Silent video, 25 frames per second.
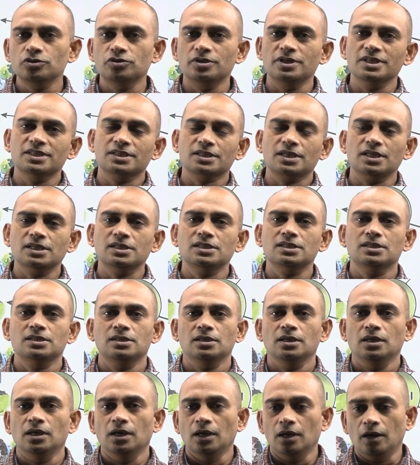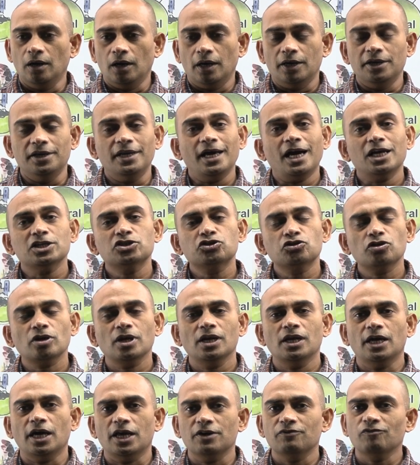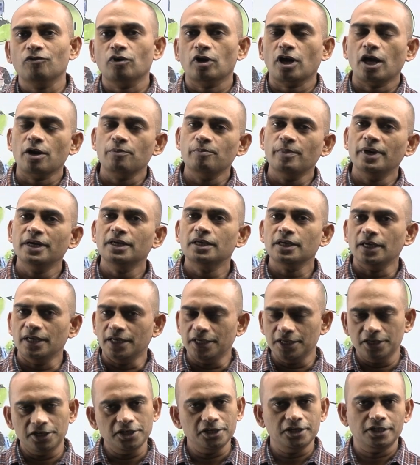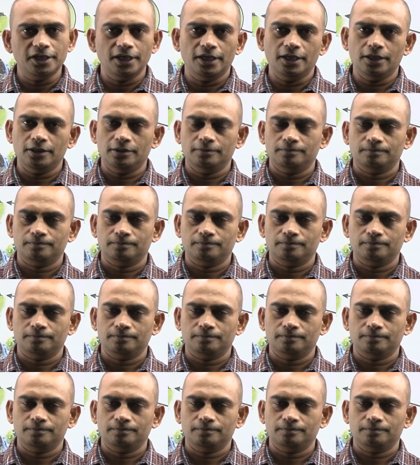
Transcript: to discuss natural environment in detail.